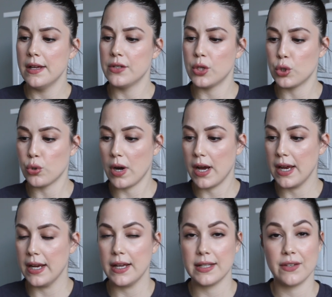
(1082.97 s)
to
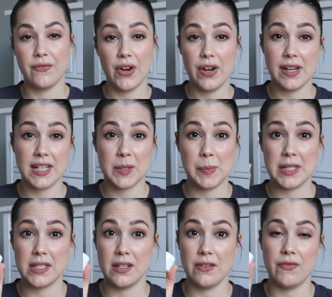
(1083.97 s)
try. It's a very
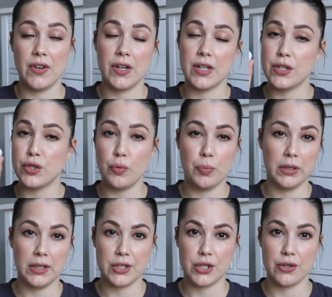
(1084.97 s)
expensive, very super
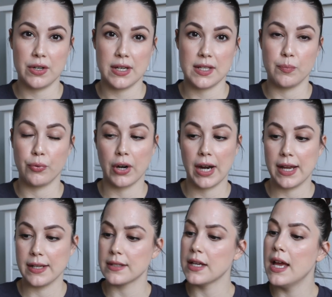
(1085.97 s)
luxurious
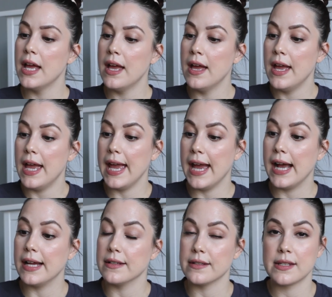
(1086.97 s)
brand.
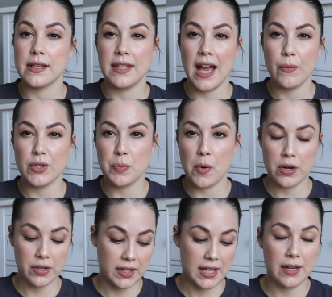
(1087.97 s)
And that was part
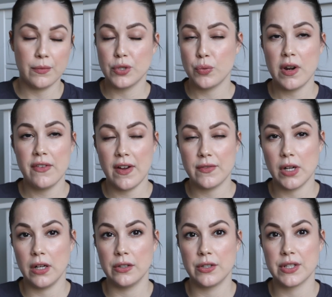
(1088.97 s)
of the kit. And it was
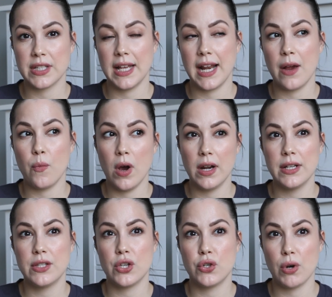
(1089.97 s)
$25. And I
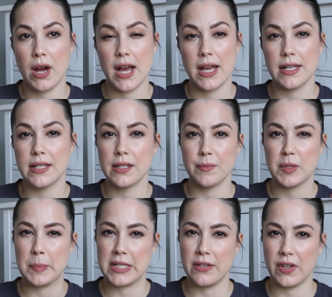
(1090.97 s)
wanted to try some
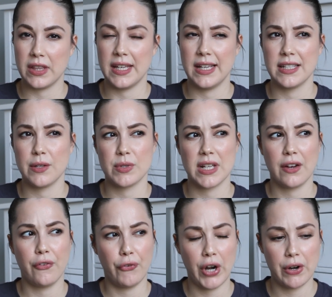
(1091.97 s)
specific things. It was like
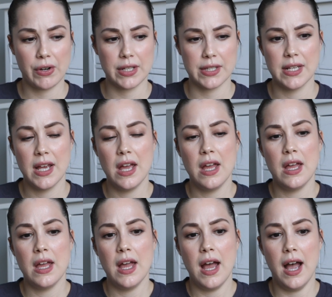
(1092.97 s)
a fragrance,
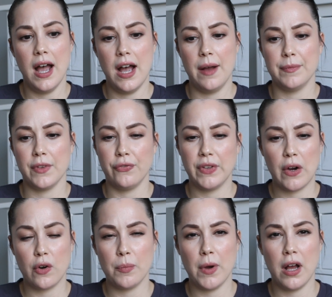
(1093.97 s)
the
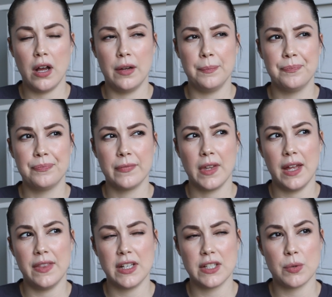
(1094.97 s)
Flower Bomb,
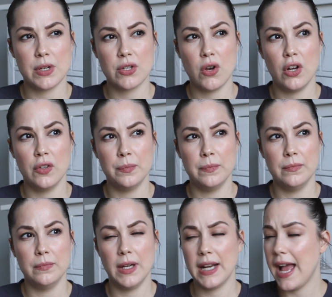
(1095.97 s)
I think it's what it's called.
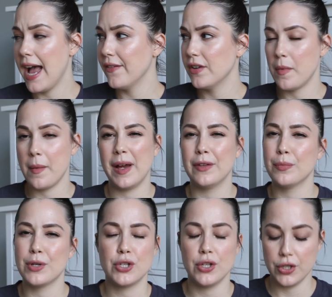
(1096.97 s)
And I have it in my
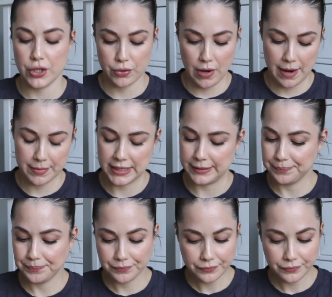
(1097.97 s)
bathroom. I should have just grabbed it.